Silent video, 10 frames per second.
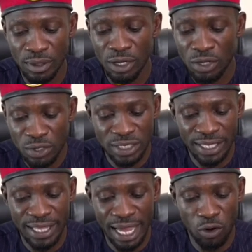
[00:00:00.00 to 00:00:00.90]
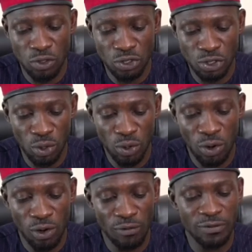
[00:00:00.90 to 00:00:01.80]
using their control
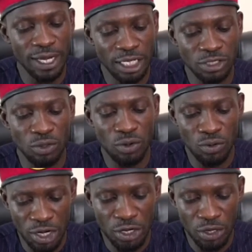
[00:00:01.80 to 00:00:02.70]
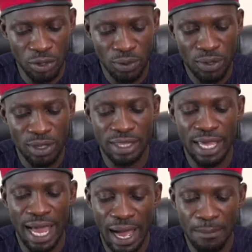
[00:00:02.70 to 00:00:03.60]
of the national radio, the
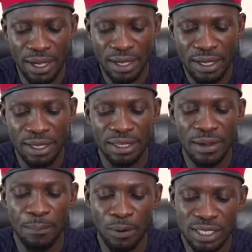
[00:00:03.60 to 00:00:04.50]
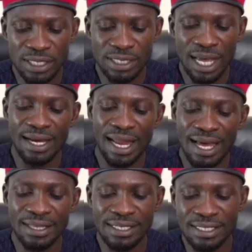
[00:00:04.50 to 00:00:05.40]
army, the police, and
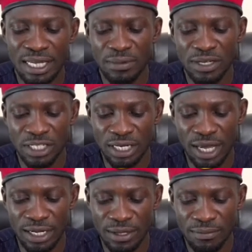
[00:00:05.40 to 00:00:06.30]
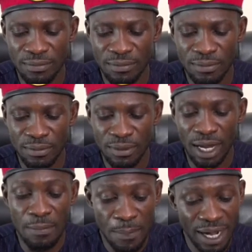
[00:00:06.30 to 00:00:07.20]
other state machinery,
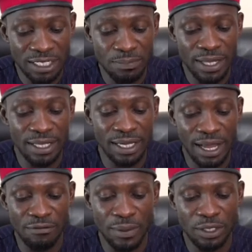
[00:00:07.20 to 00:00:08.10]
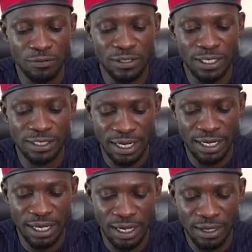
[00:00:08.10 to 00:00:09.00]
and backed by the government of
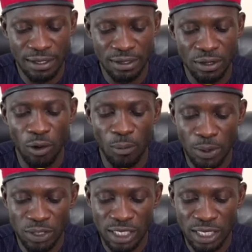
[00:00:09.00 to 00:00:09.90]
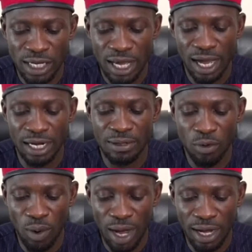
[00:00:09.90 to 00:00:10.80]
Tanzania, Obote and
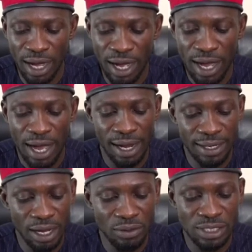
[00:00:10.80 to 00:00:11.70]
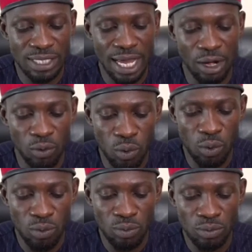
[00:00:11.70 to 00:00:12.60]
Mwanga announced their coup.
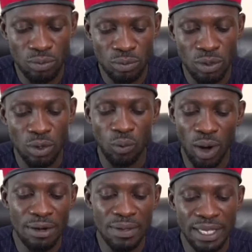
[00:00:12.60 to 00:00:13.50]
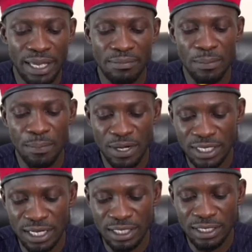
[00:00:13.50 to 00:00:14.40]
One became the
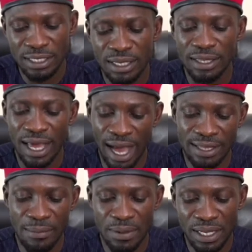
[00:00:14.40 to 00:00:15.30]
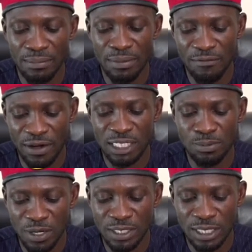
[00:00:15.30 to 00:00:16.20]
president the other became the vice
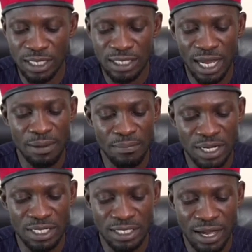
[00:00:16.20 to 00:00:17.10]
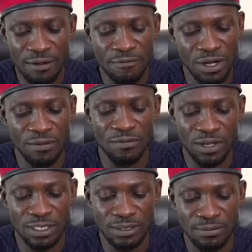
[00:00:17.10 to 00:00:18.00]
president and minister for
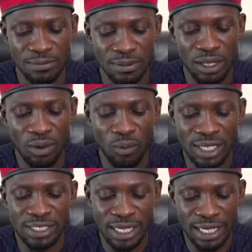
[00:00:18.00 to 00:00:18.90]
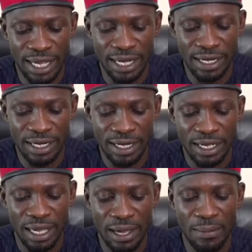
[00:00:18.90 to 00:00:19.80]
defense. Once again,
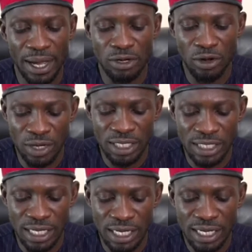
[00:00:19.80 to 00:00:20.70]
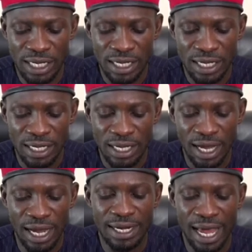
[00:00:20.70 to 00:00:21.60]
a minority
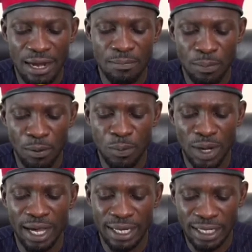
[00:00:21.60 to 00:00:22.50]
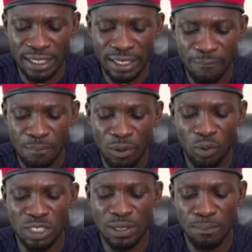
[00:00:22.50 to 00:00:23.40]
and unpopular clique
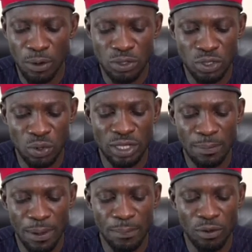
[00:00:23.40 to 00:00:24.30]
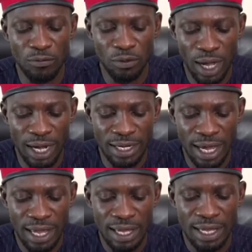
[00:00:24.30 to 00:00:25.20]
was imposed on the people of
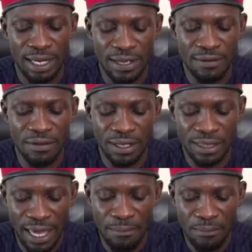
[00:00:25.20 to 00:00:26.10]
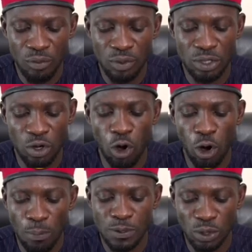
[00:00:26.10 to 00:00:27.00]
Uganda, leaving them with no
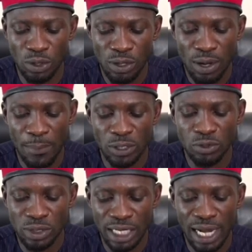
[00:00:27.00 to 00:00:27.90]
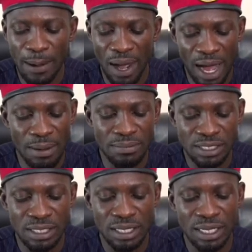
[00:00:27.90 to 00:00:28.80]
option but to take up
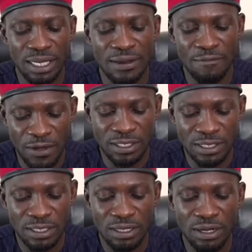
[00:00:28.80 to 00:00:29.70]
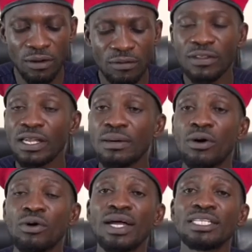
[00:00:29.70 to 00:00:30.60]
arms in defense of the
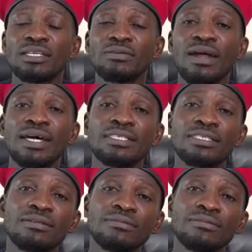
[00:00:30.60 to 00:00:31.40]
democratic rights.